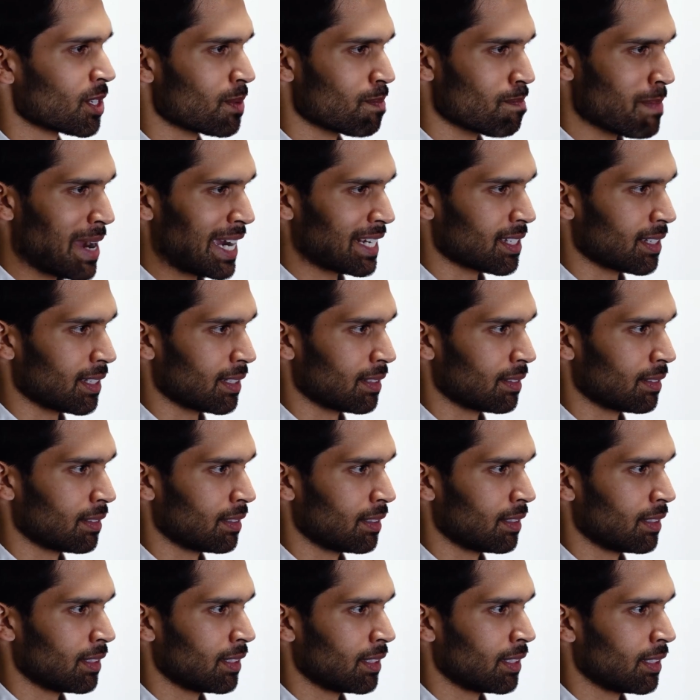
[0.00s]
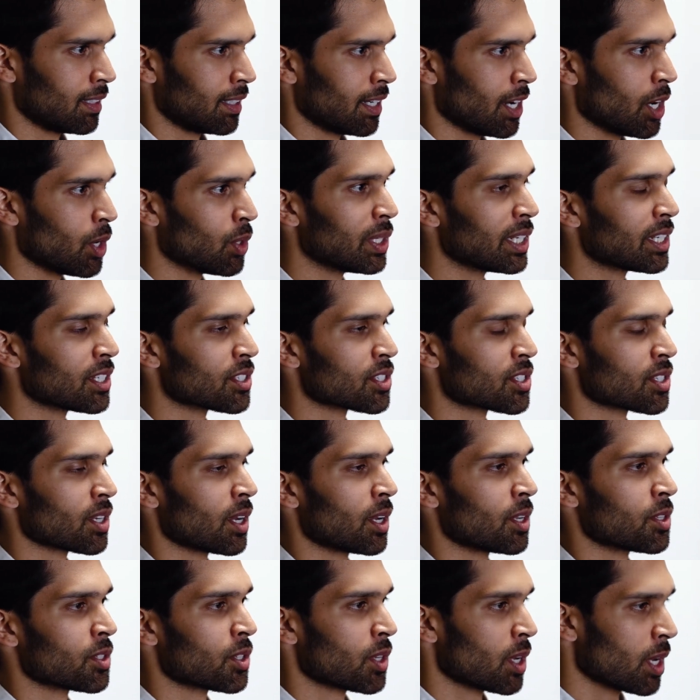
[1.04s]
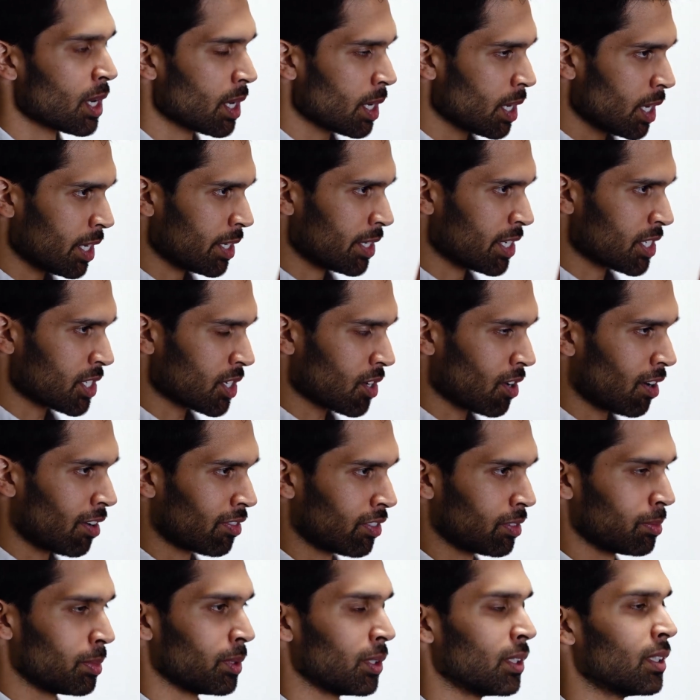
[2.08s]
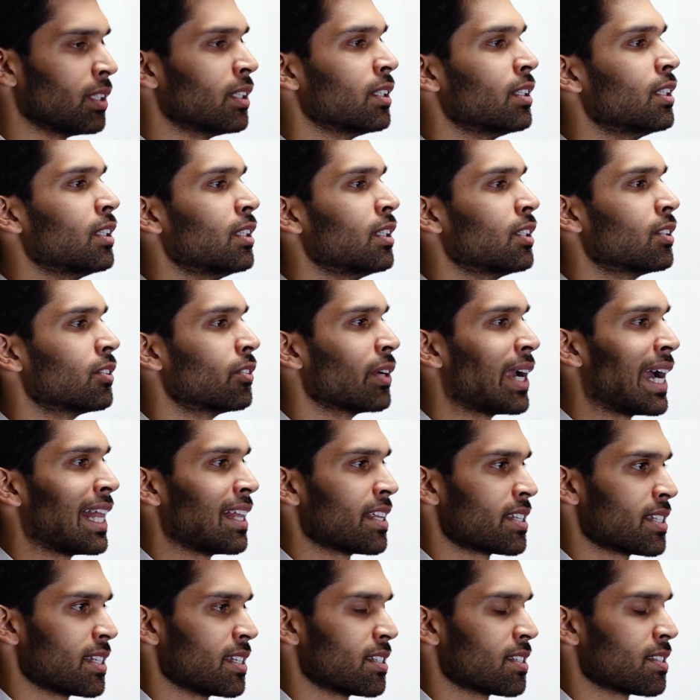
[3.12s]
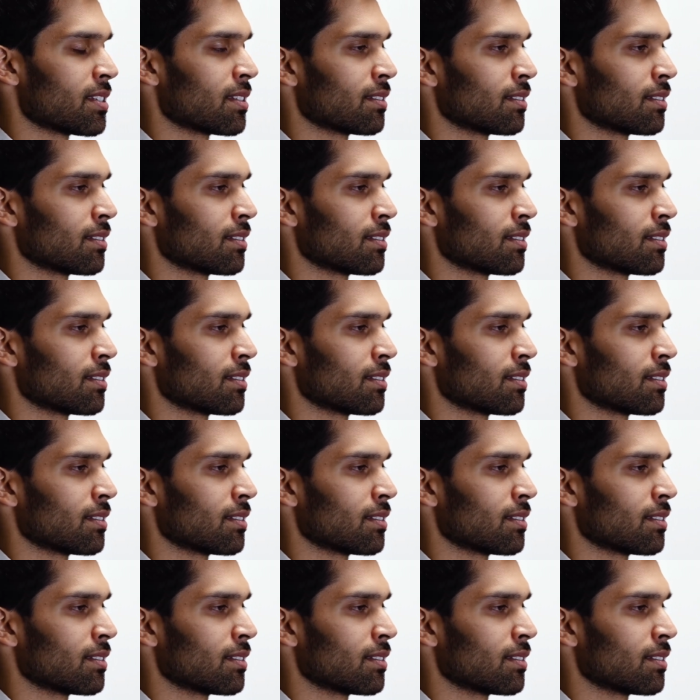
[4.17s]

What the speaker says: matter. It only concerns discoverable realities.